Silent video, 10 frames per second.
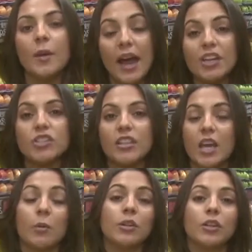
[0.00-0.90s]
and you actually
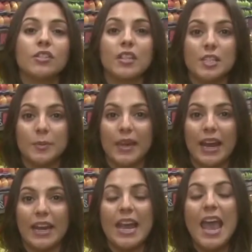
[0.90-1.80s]
get what looks like
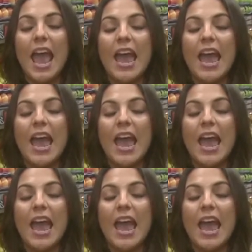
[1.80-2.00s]
spaghetti.